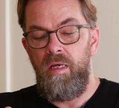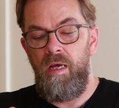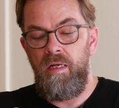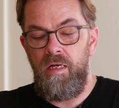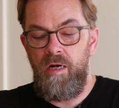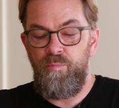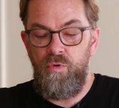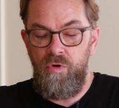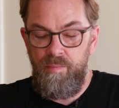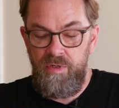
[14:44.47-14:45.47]
and then I
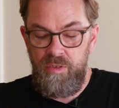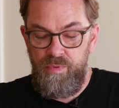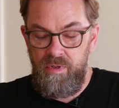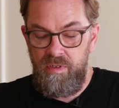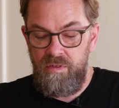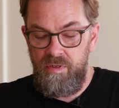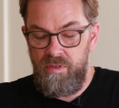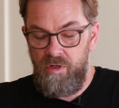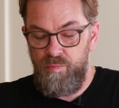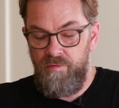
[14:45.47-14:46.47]
program this button, so
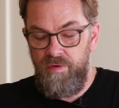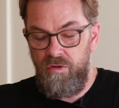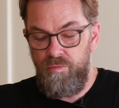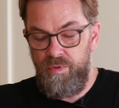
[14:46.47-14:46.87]
it's not my video,